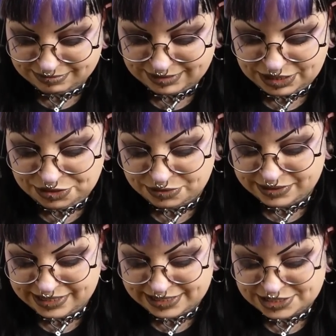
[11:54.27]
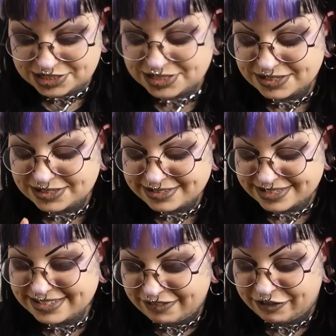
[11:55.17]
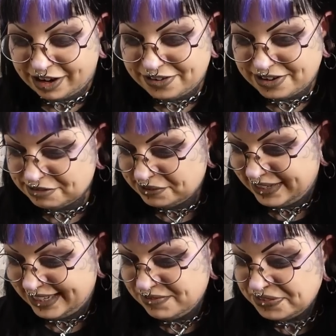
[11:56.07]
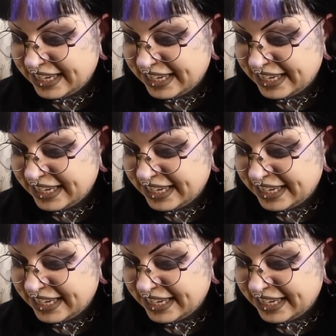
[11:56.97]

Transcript: I thought I'd just flown everywhere.